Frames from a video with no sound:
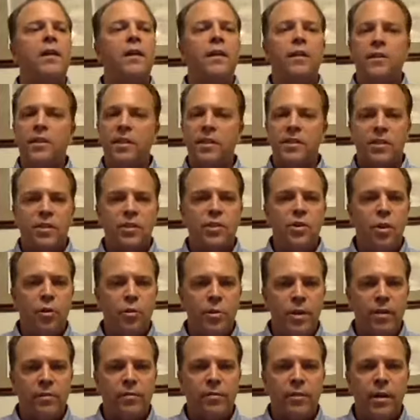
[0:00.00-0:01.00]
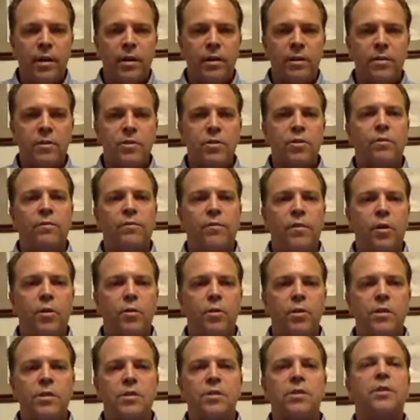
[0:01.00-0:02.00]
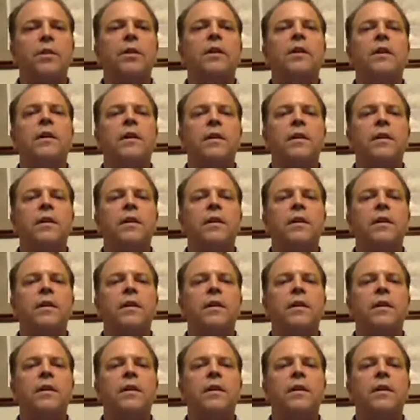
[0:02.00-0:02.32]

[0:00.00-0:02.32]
This is no different. So folks,